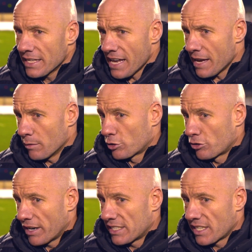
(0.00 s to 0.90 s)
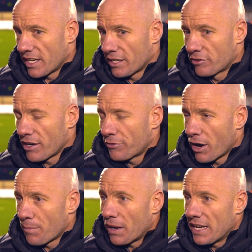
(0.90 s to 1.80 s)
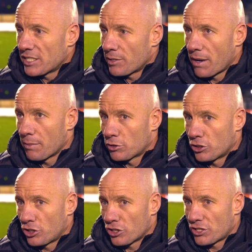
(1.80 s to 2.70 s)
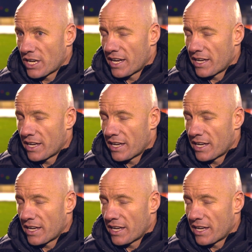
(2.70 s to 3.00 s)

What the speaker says: Yeah, and it was great for our players to be able to just